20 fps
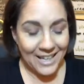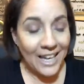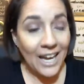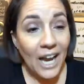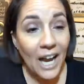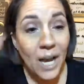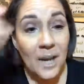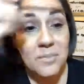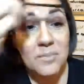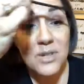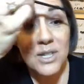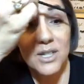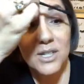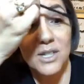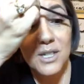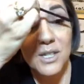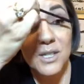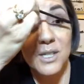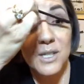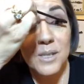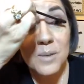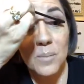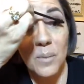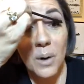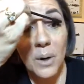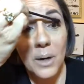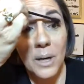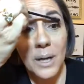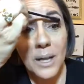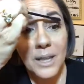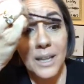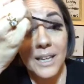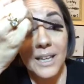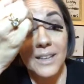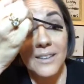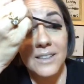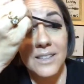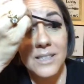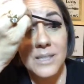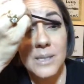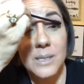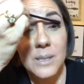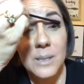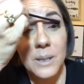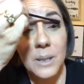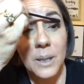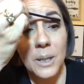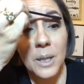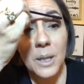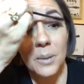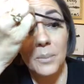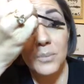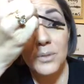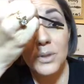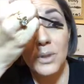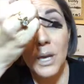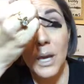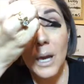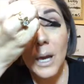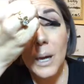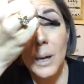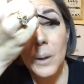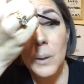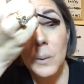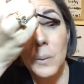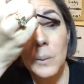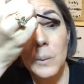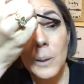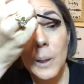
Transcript: I'm just a smart aleck, and it just comes out.